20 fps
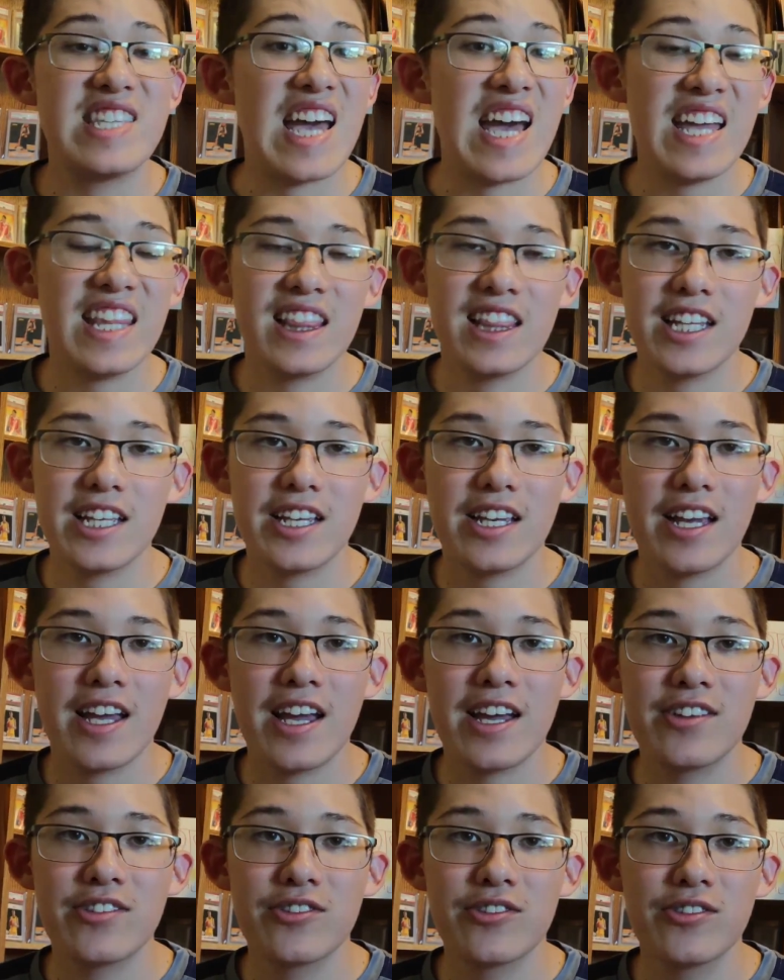deadly
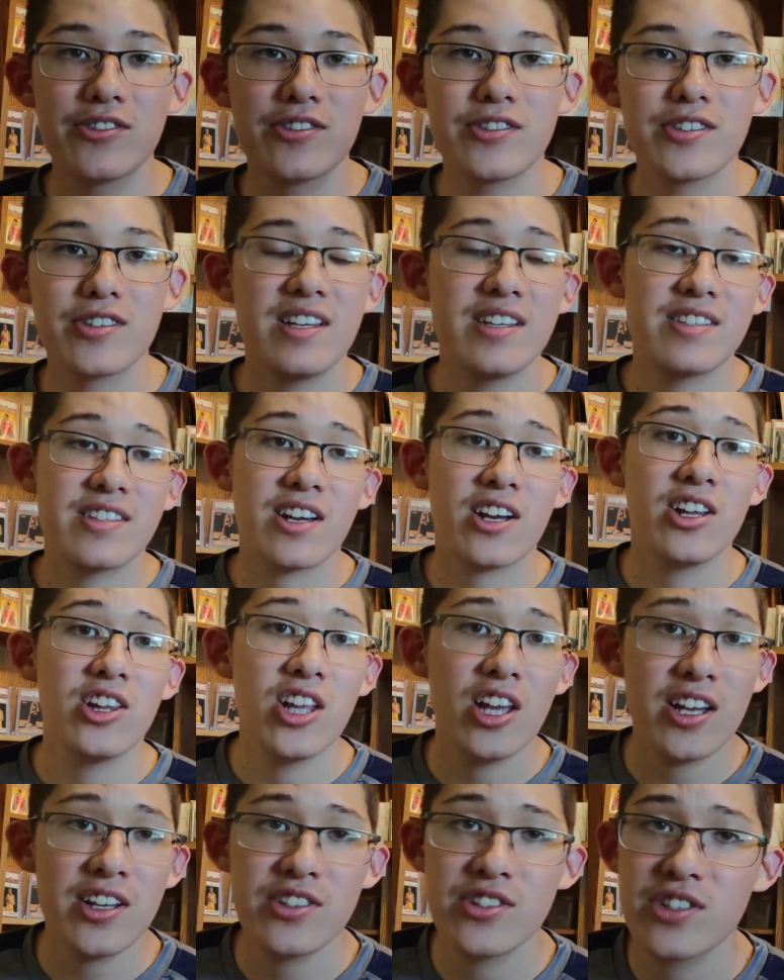handles. He's
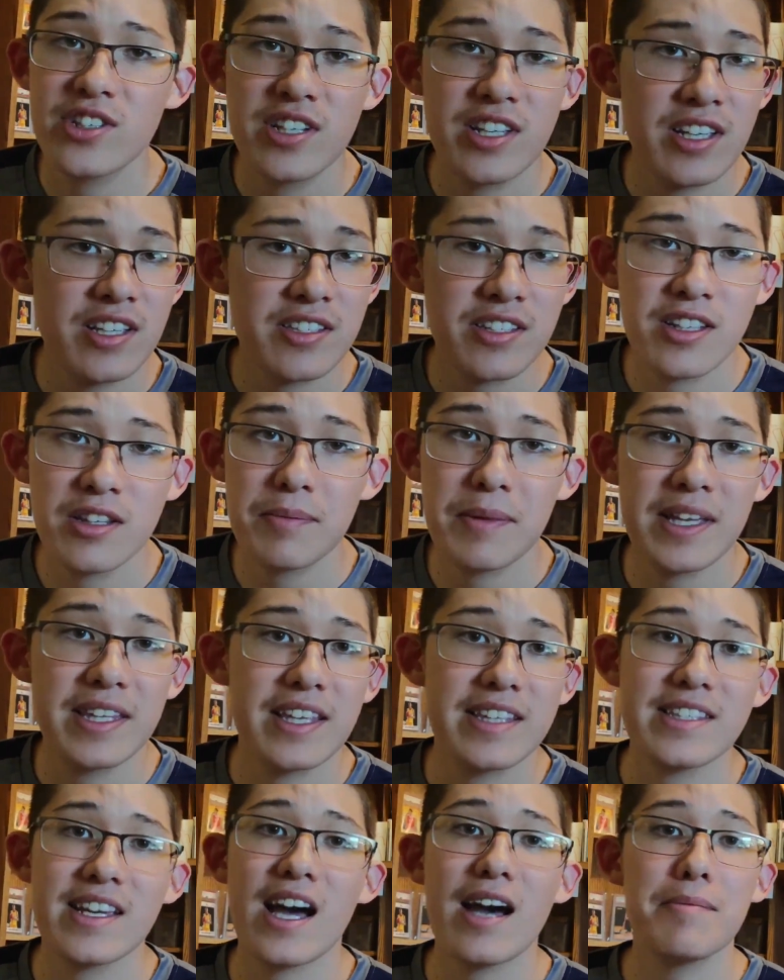clutch. He's going to be in the
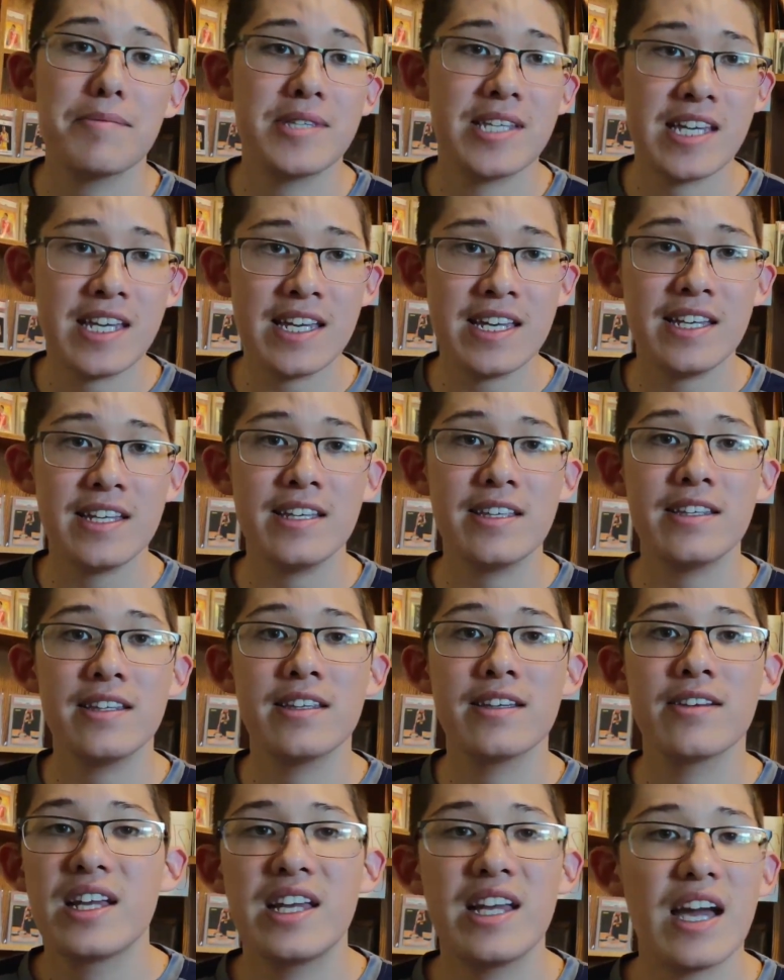top 10.
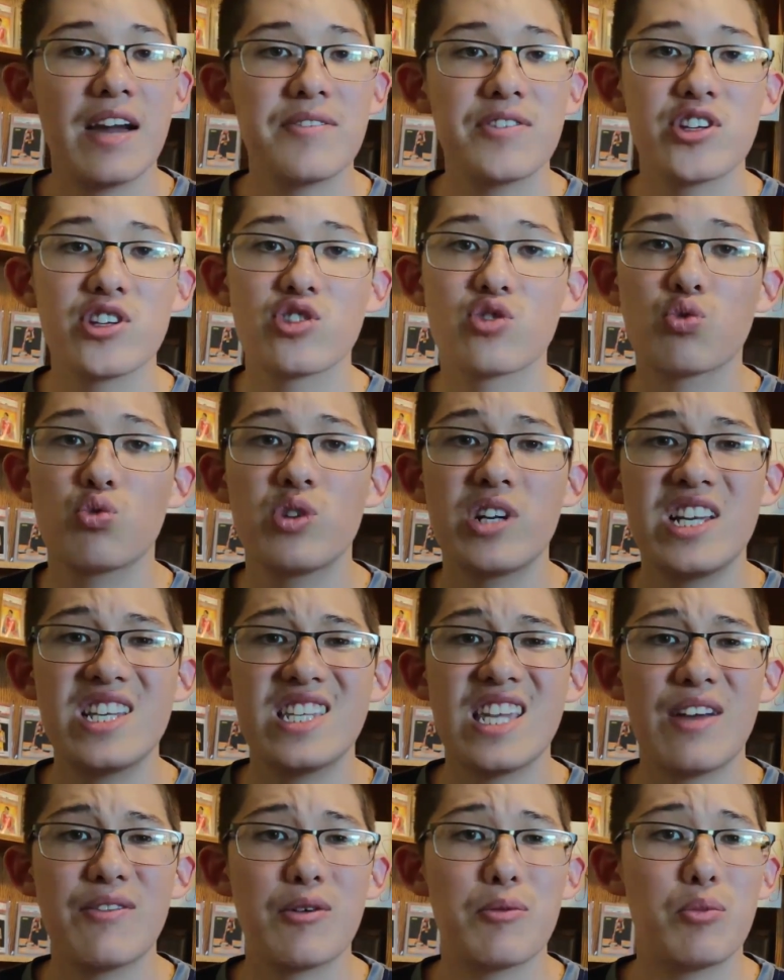He averages
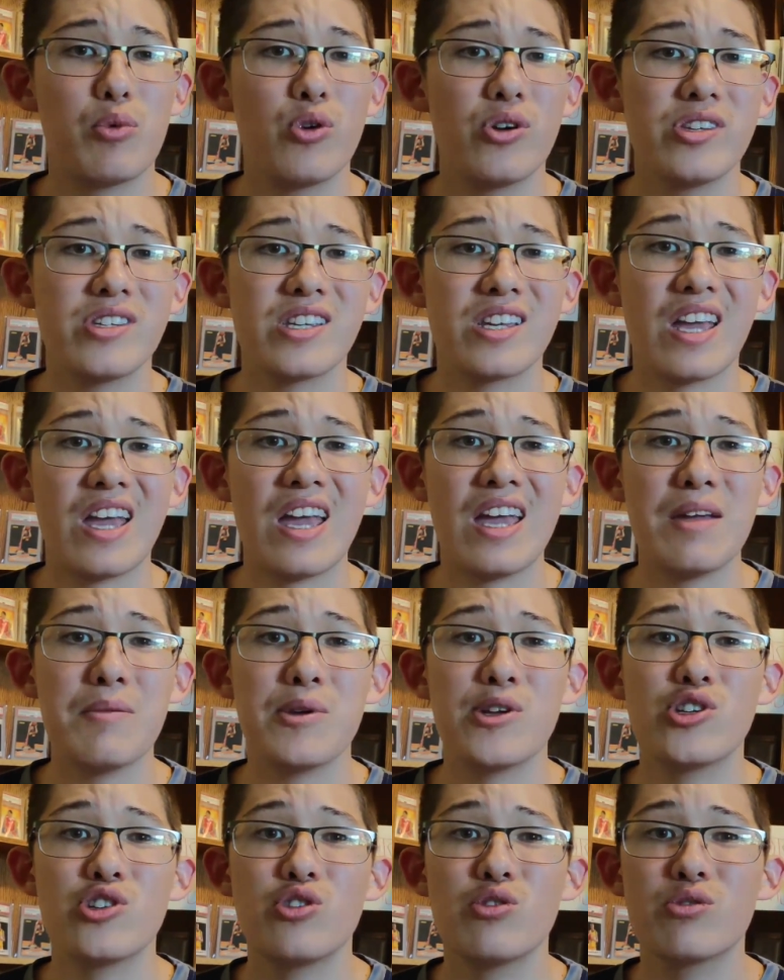27 points a game
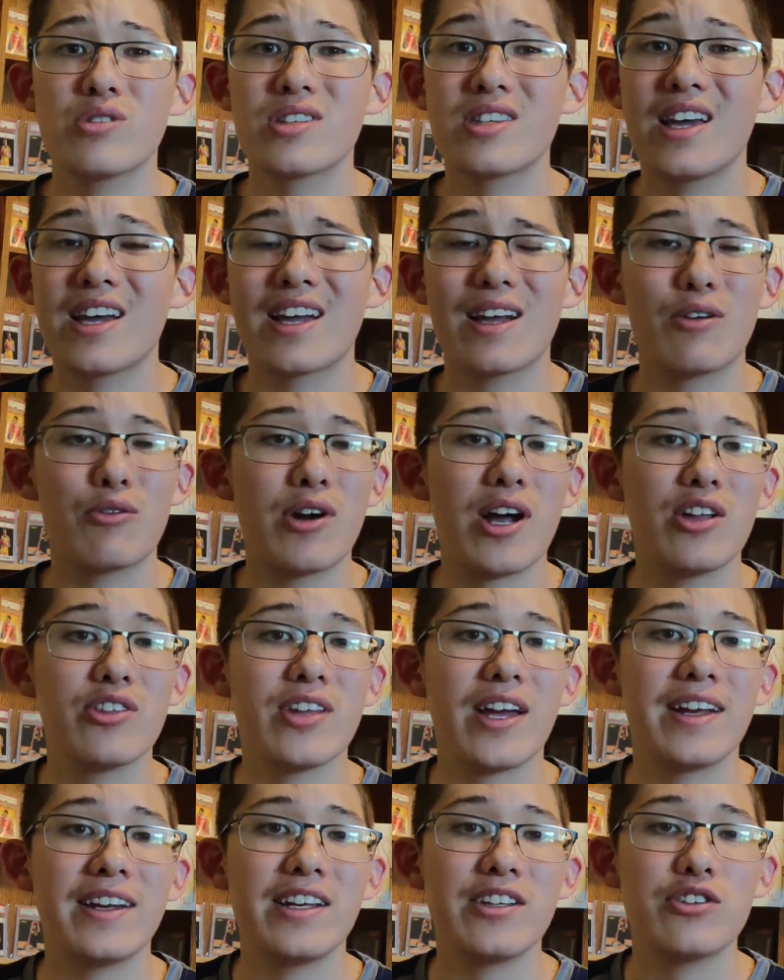and shoots like around
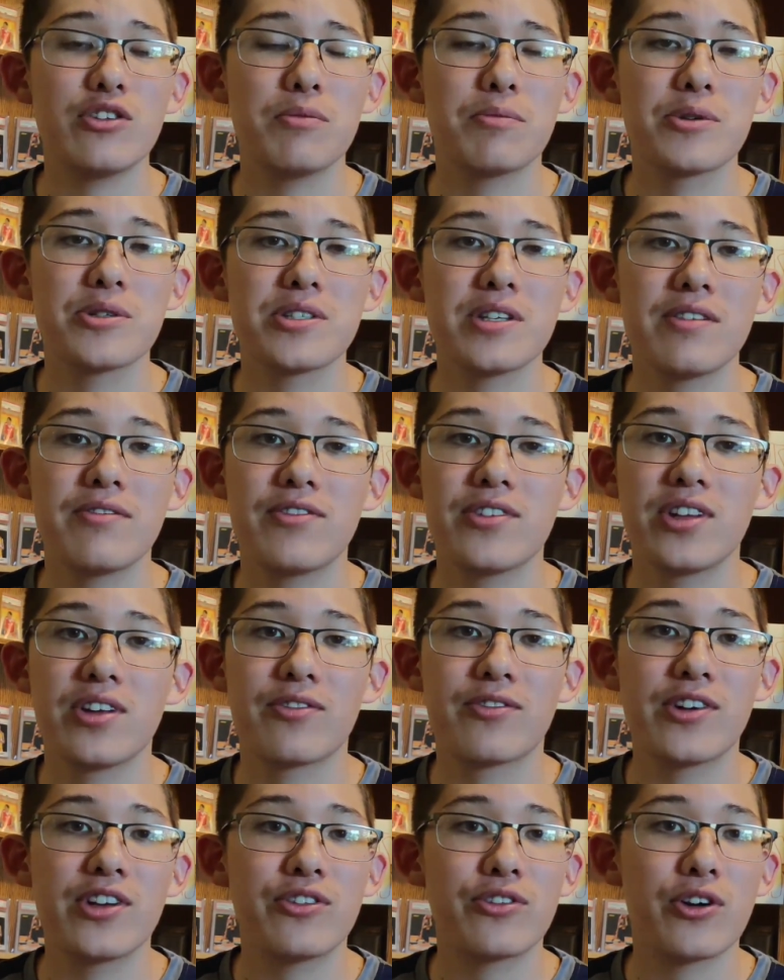92% from the
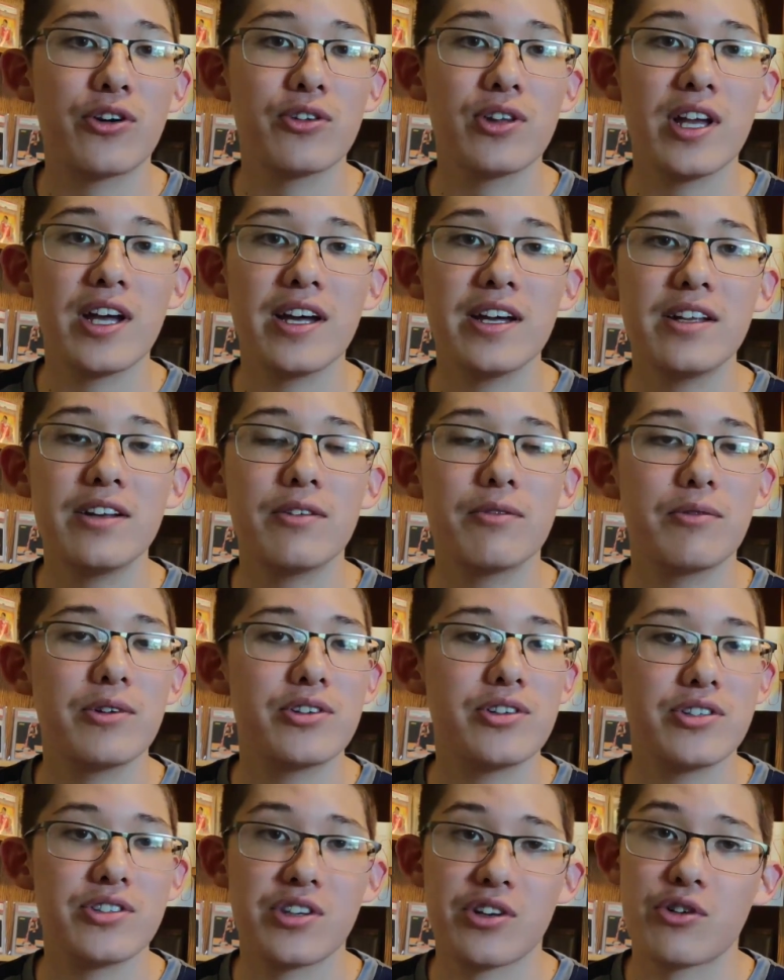free throw line,
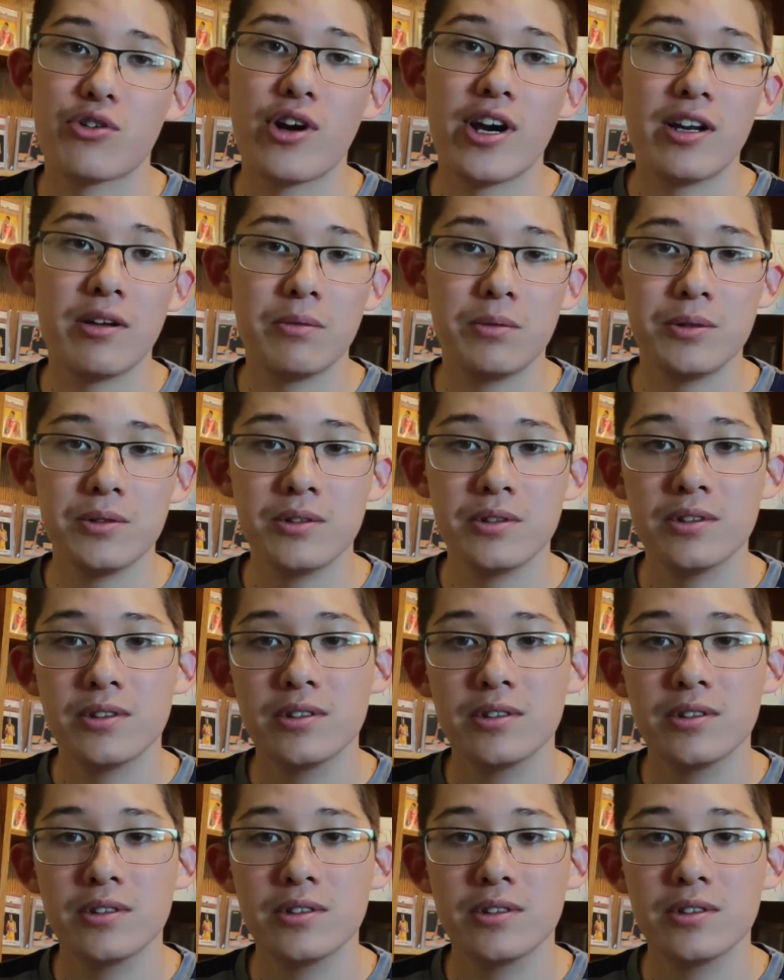which is incredible.